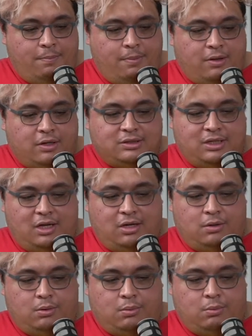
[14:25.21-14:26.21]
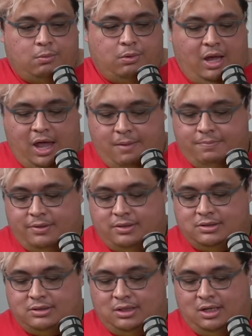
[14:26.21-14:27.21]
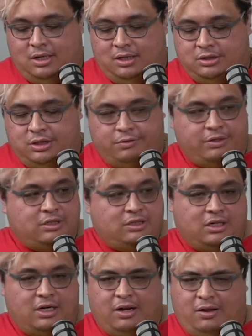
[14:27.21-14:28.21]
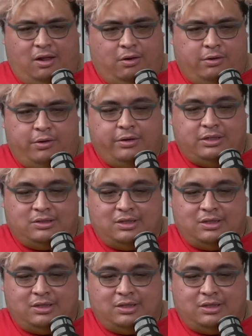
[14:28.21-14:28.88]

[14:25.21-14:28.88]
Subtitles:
because then what happens in a generation, and I'm always